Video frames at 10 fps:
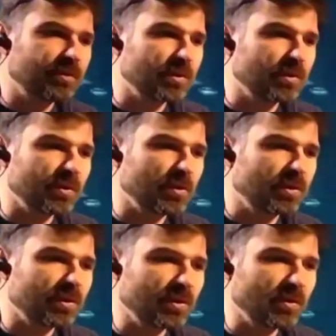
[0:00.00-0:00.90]

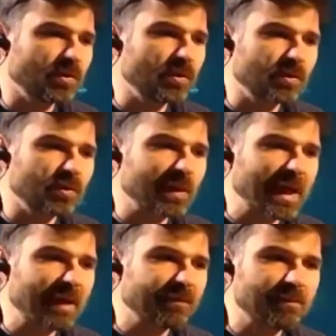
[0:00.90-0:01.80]
Do we
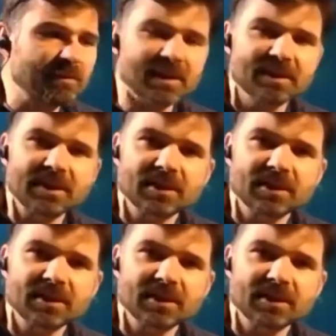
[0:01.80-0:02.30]
have the ability